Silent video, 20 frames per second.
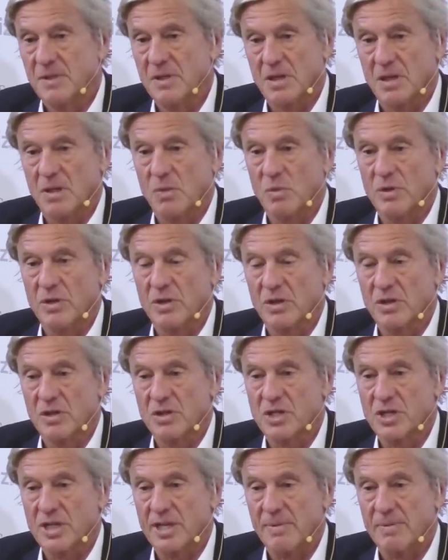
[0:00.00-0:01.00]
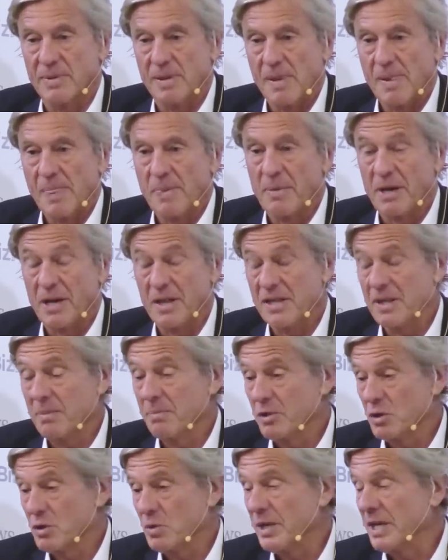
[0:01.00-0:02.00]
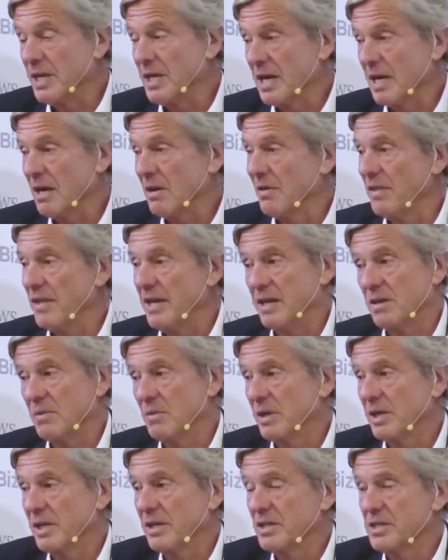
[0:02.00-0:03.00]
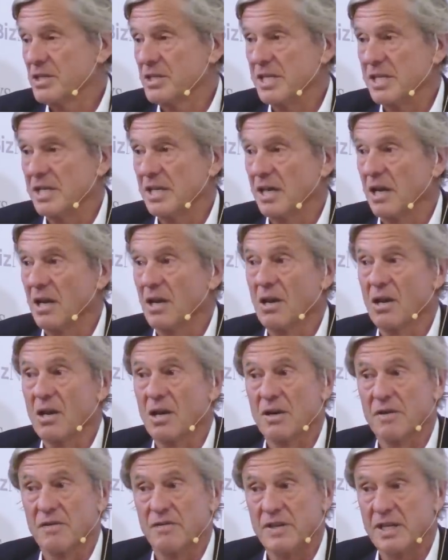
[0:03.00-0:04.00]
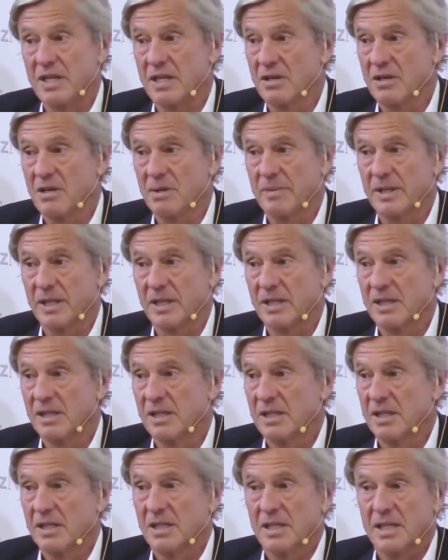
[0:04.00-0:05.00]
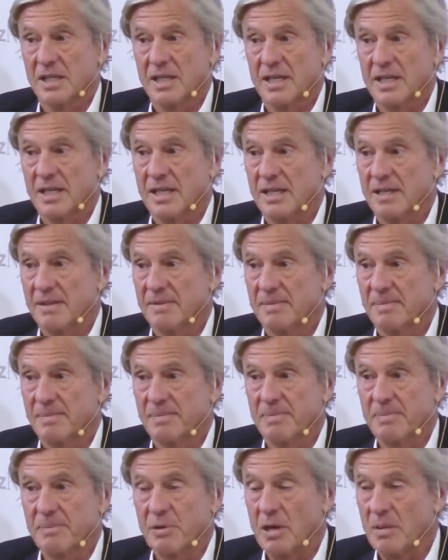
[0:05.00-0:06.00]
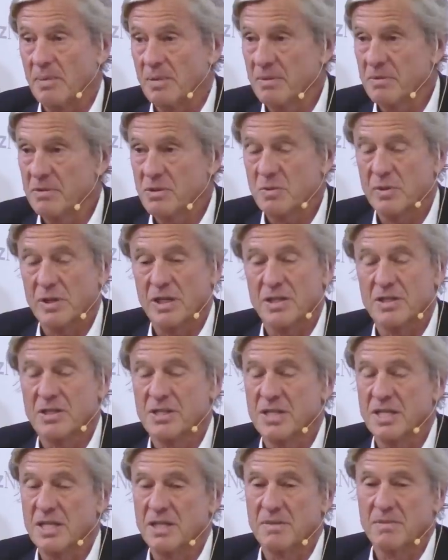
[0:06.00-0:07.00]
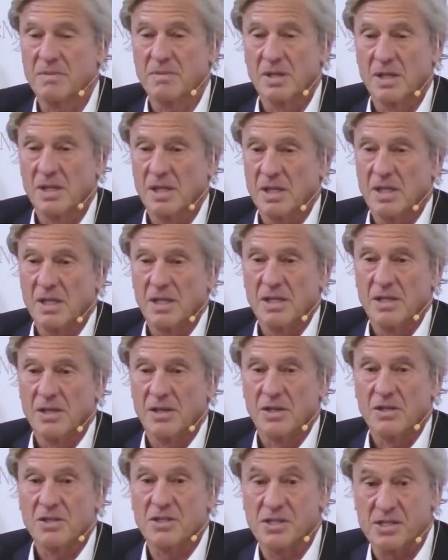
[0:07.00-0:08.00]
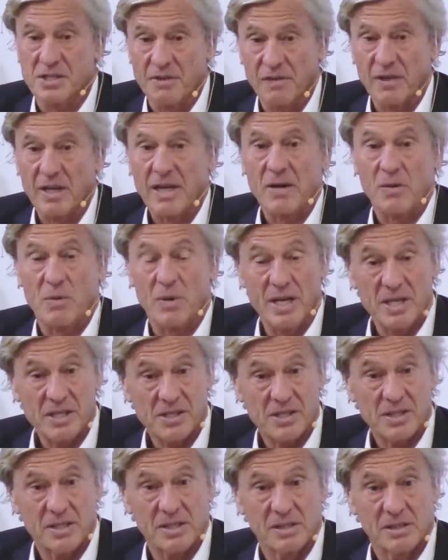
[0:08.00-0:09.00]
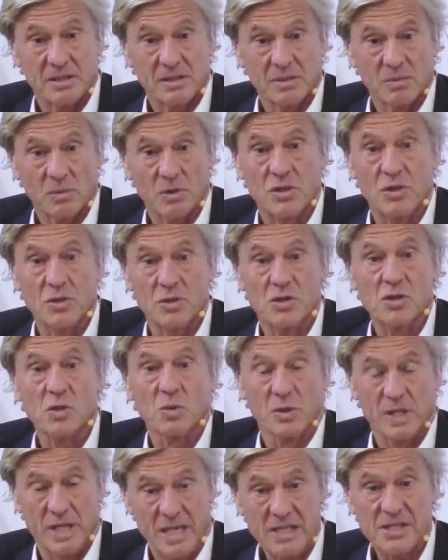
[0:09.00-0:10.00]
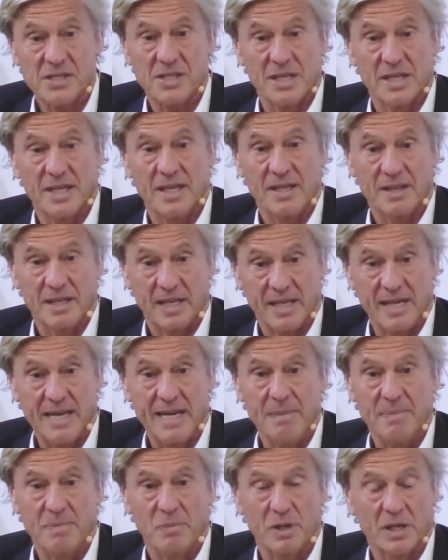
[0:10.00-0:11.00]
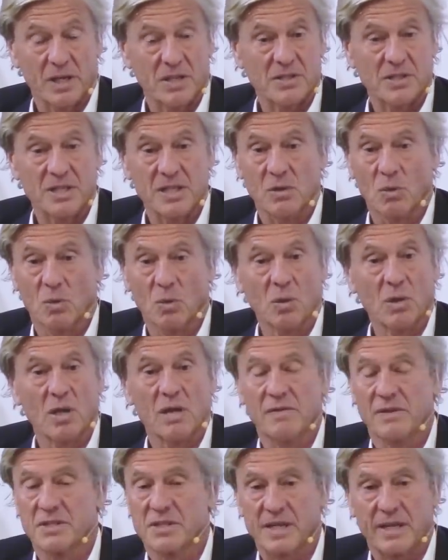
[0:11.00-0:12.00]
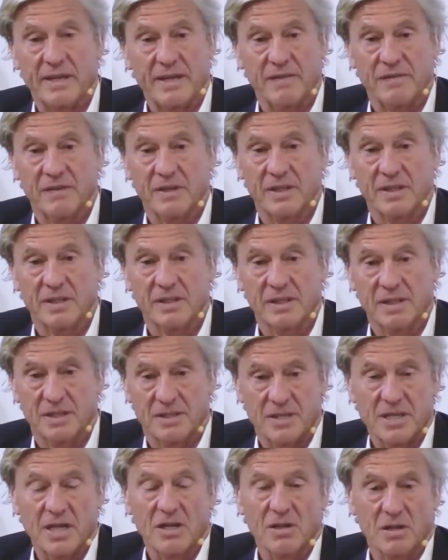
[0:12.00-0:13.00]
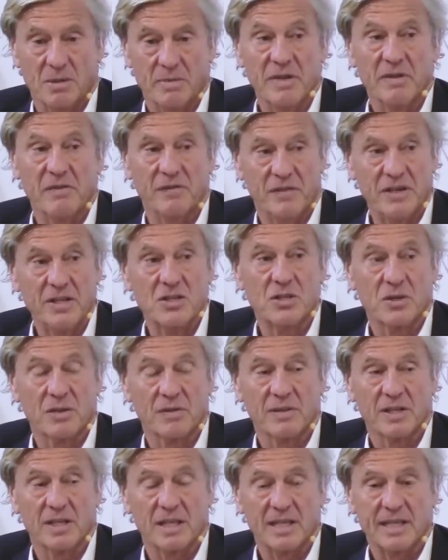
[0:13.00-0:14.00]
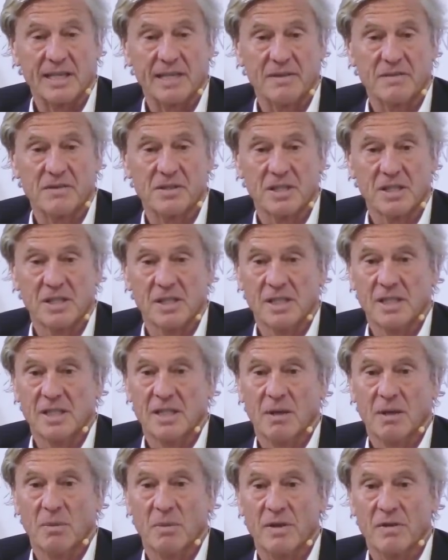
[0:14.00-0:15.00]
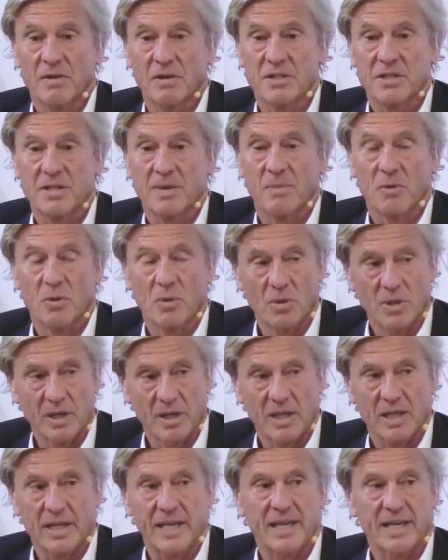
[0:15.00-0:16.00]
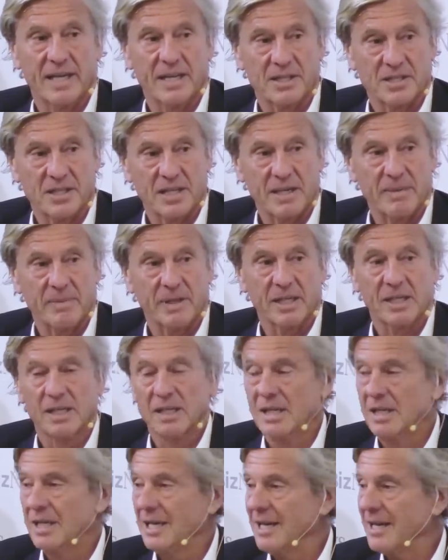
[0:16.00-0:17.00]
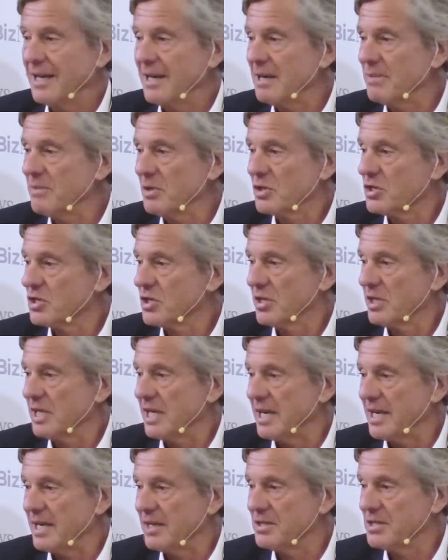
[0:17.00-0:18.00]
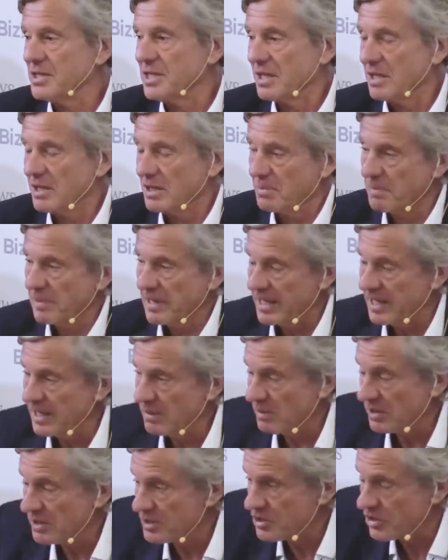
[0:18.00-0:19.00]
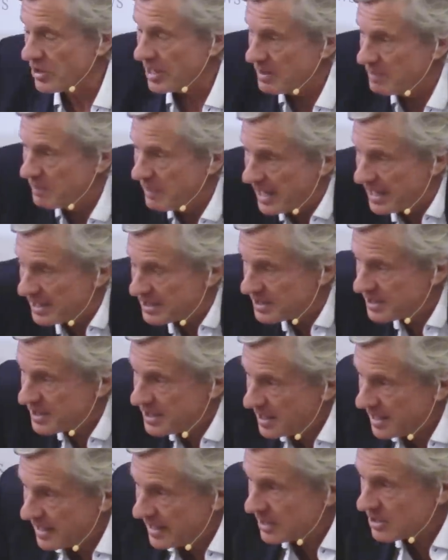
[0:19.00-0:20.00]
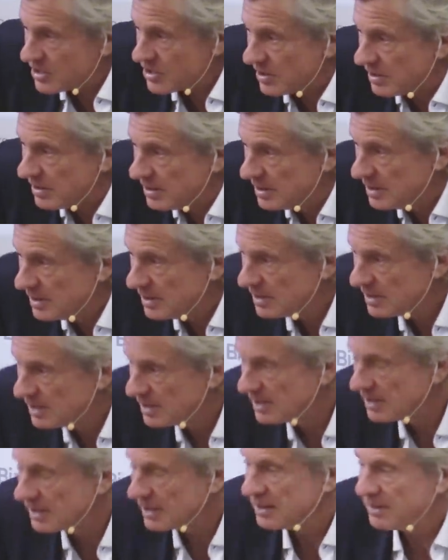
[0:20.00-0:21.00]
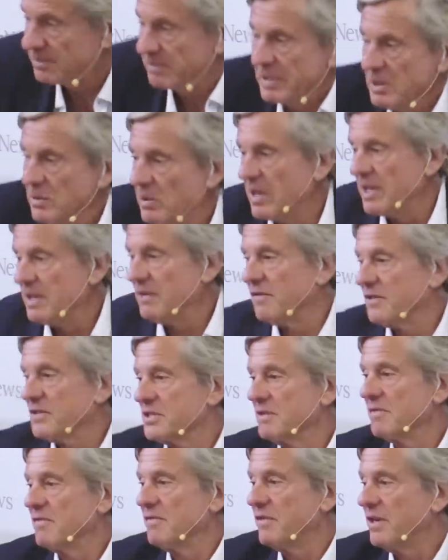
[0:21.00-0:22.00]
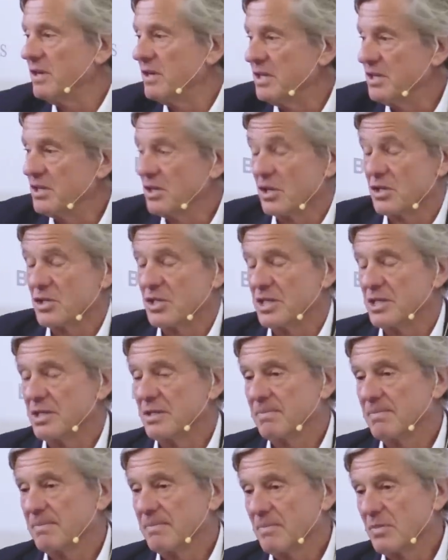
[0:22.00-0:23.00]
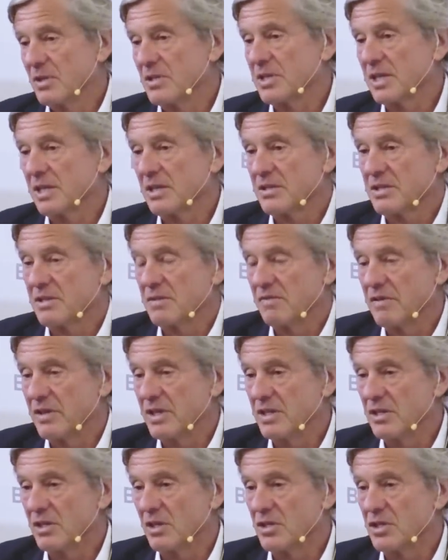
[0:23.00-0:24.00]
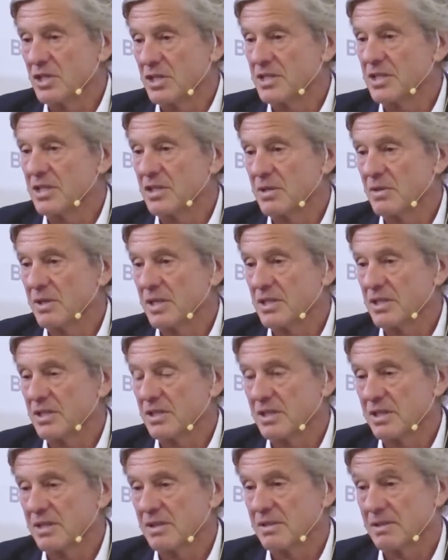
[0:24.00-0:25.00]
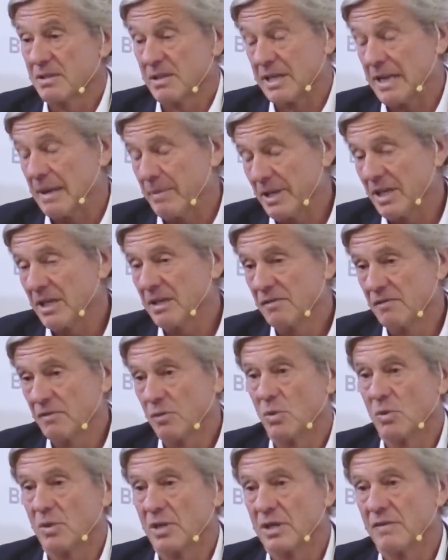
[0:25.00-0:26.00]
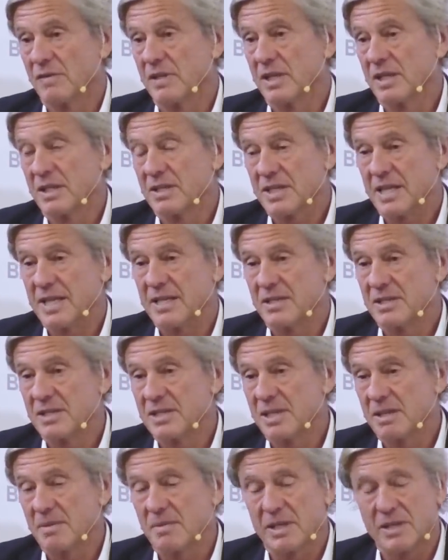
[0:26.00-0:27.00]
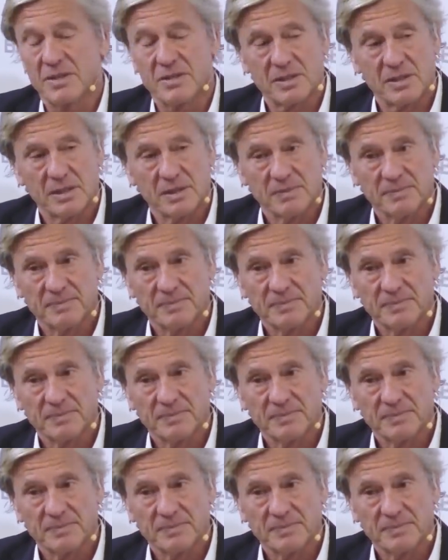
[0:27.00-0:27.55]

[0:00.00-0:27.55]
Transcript: you know, we're in good shape. But I think between now and then, we're going to see a lot of economic uh, problems. We're going to see, you know, civil unrest. What you saw yesterday in the Cape, we're going to see all over South Africa. It's now going to be a feature of our lives. We've got some real headaches coming. And I'm not sure the ANC are going to play with a straight bat at the election. You know, be ready for some very dodgy results and very dodgy situation coming forward over the next eight to 10 months.